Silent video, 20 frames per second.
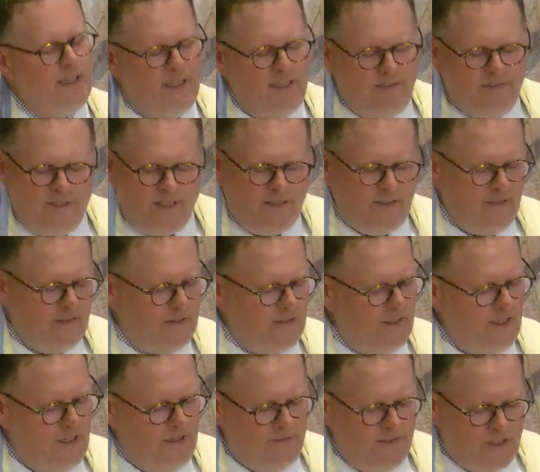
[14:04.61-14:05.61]

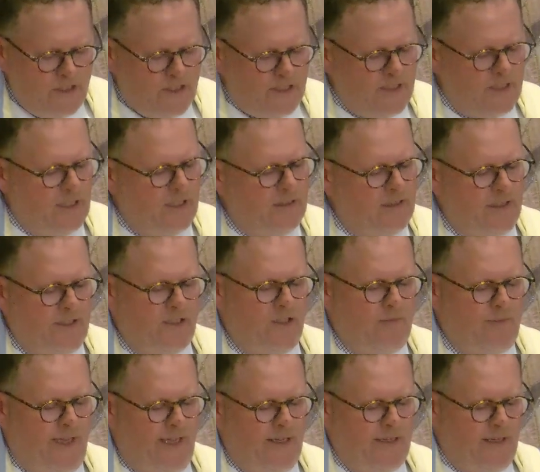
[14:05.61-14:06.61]
even just a little
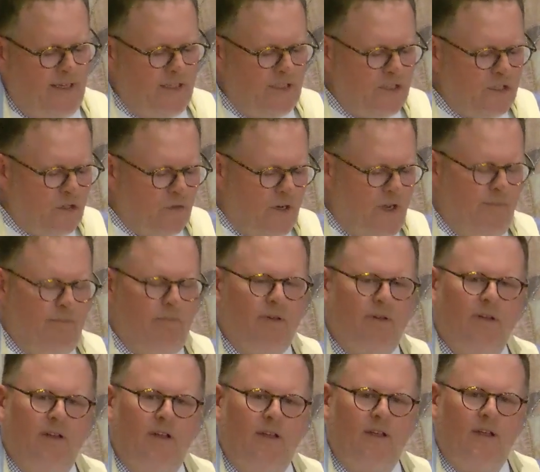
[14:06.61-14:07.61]
bit his
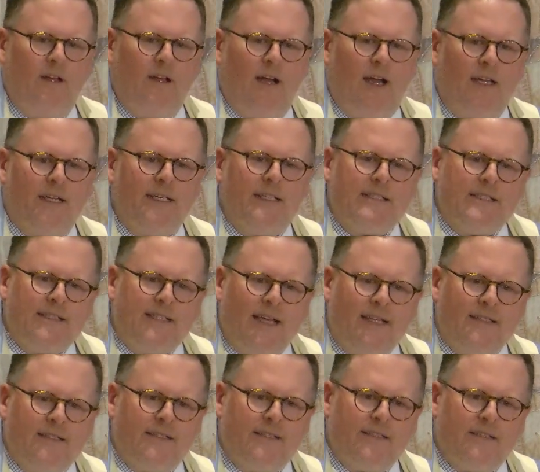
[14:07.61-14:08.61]
grip on his
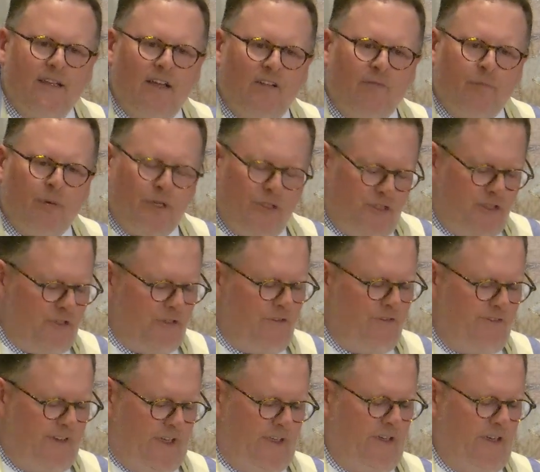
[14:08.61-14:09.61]
sense of personal
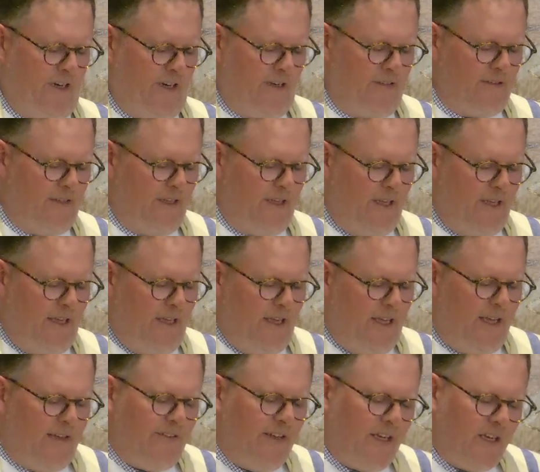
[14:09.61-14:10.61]
failure.
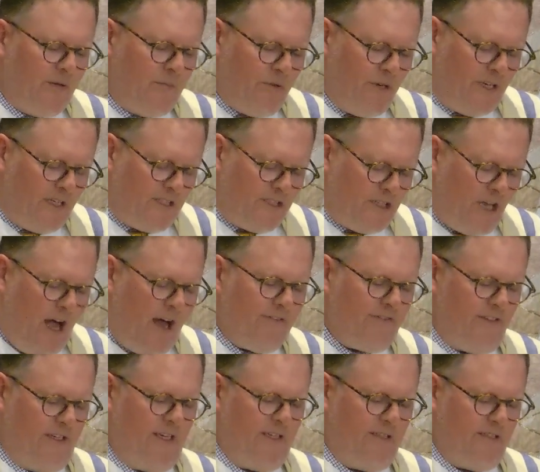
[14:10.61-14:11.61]
If he could bring
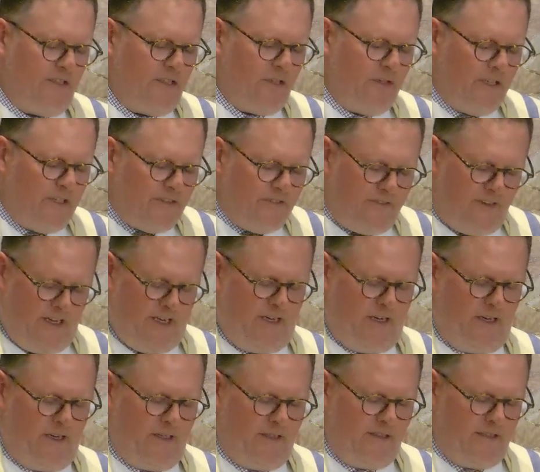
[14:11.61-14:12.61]
softness to his
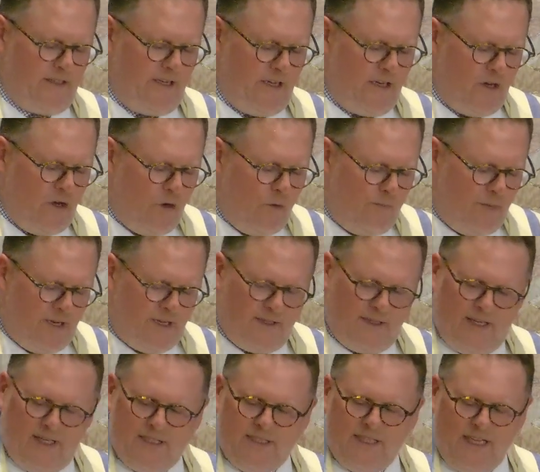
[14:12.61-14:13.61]
fingers and open
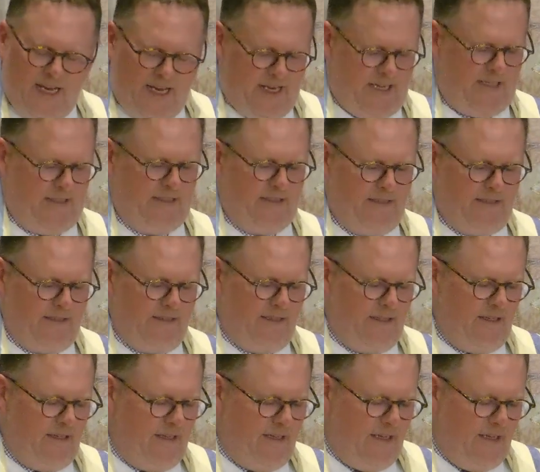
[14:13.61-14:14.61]
his hand,
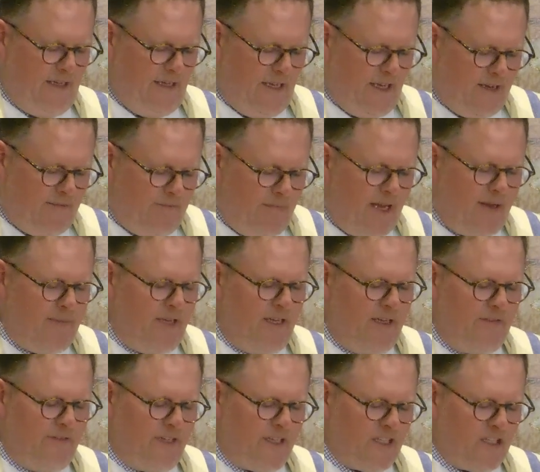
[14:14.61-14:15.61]
and maybe
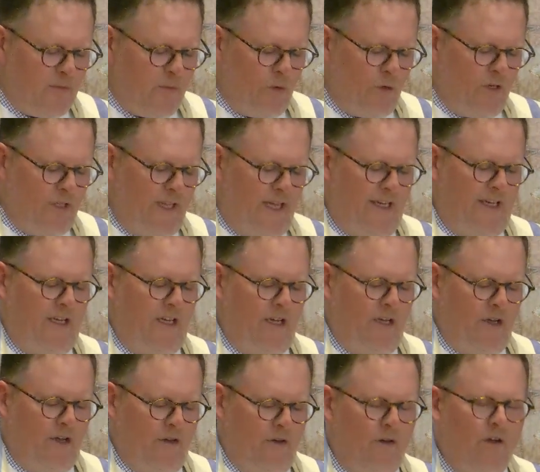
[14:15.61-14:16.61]
even explore letting
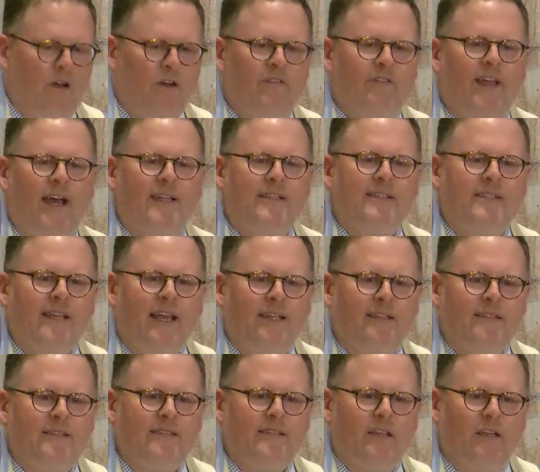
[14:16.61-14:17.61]
go of that
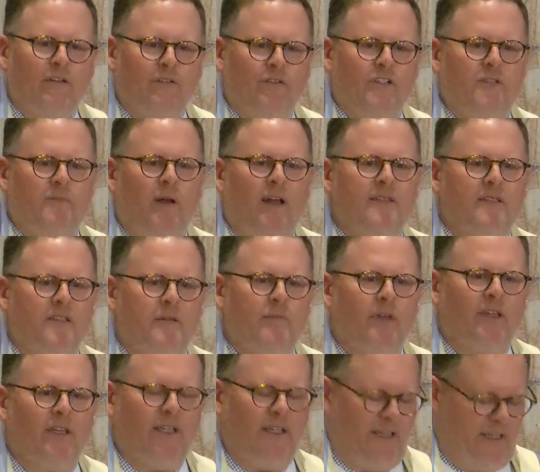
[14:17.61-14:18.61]
sense of
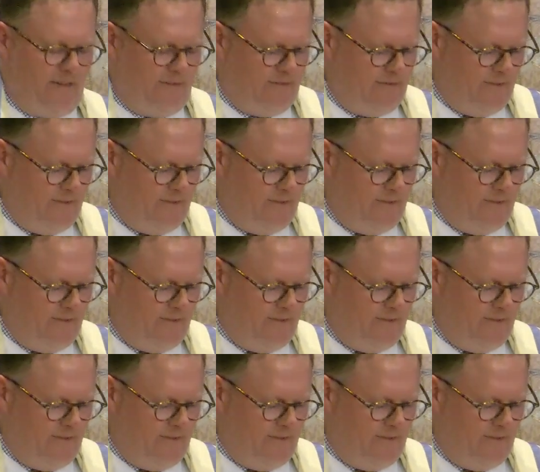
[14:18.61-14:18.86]
responsibility.